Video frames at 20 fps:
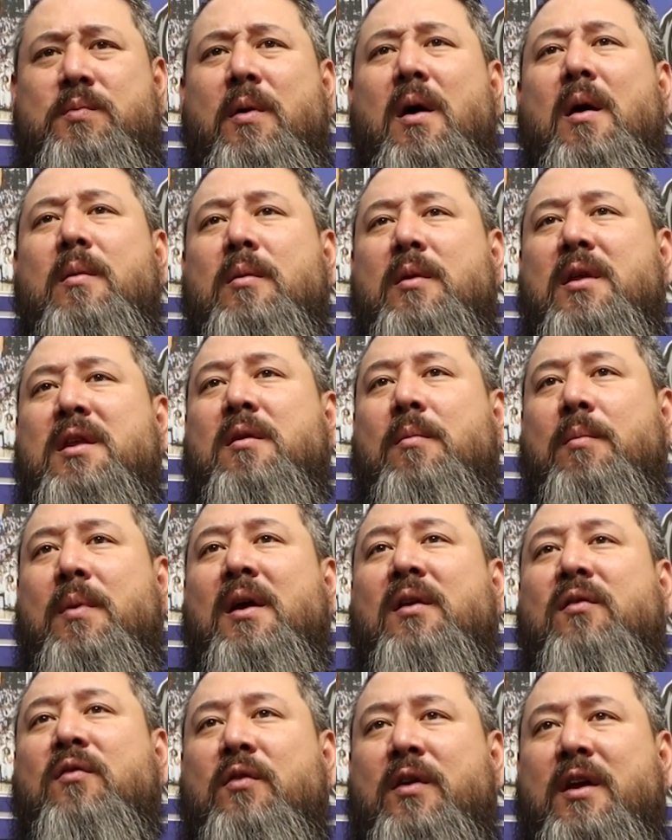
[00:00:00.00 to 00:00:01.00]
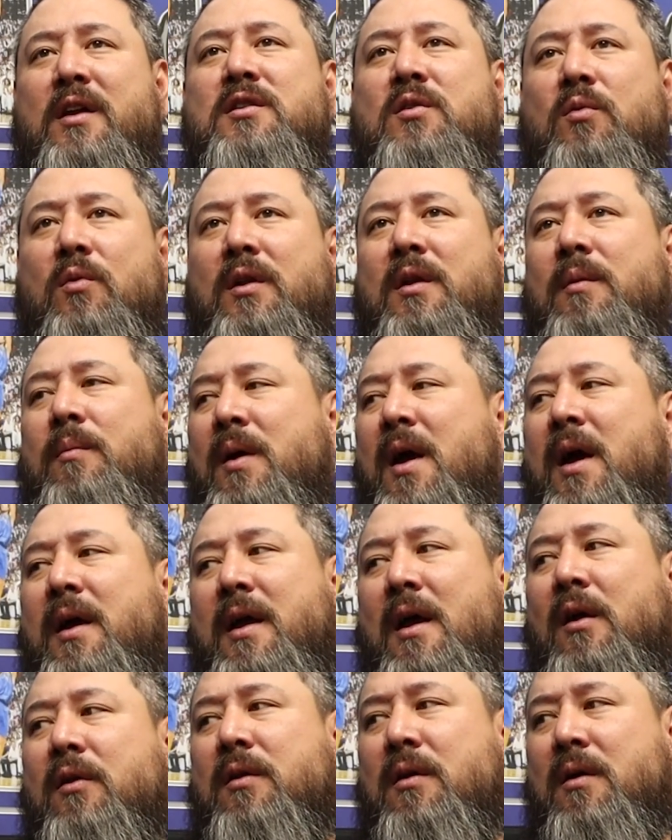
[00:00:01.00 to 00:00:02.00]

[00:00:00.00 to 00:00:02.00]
probably the best free agent running back out